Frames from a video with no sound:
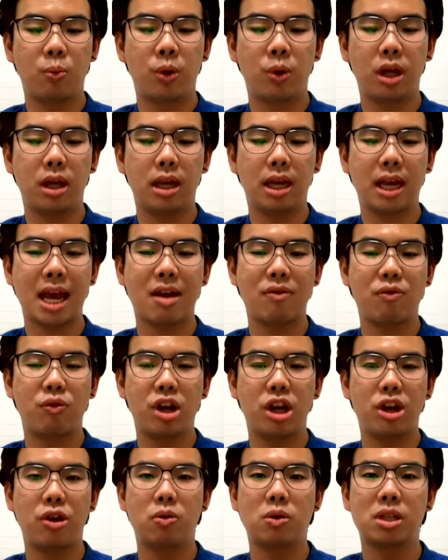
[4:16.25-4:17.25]
we can
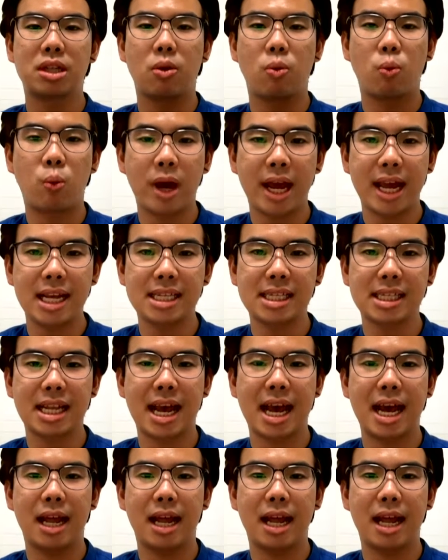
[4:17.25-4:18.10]
reduce the waste